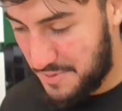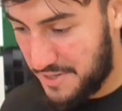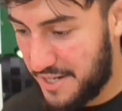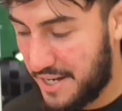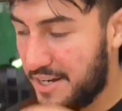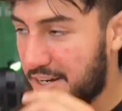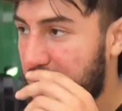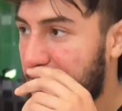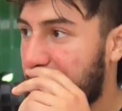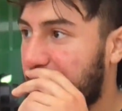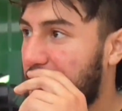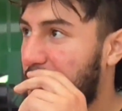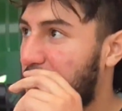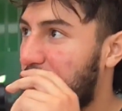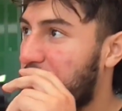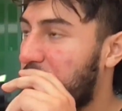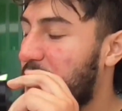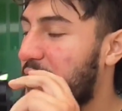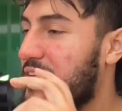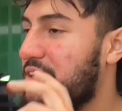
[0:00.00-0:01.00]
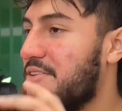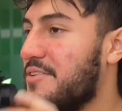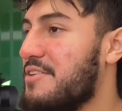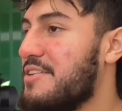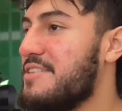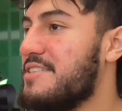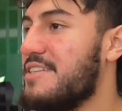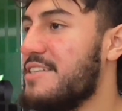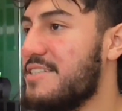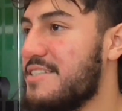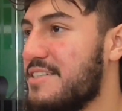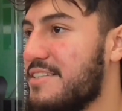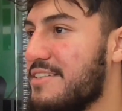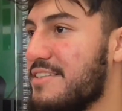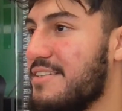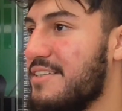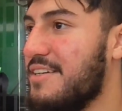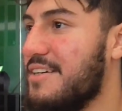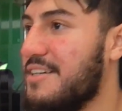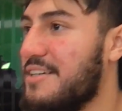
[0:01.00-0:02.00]
we got it like midway through the season.
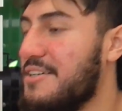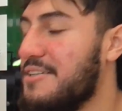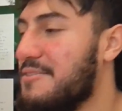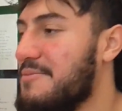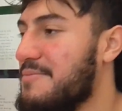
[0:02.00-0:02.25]
I